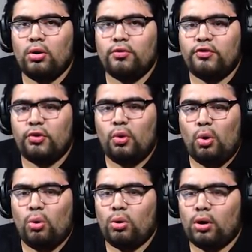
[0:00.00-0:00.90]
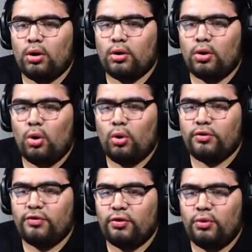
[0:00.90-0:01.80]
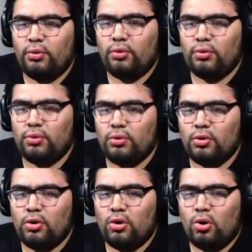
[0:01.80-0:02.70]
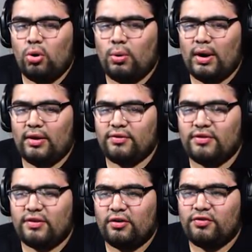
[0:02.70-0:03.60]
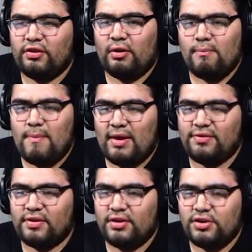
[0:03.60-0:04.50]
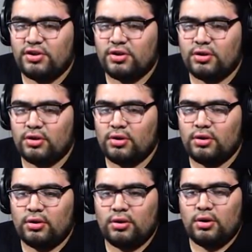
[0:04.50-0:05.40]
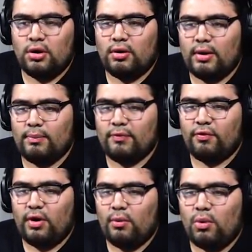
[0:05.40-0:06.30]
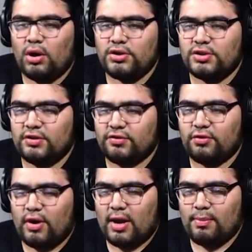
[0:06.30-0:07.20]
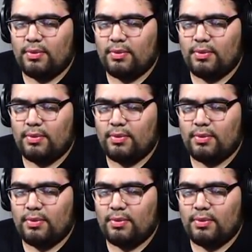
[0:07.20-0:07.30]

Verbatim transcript: two or. Or two, Or s. Is there a secret message? Alright, before I watch this crap,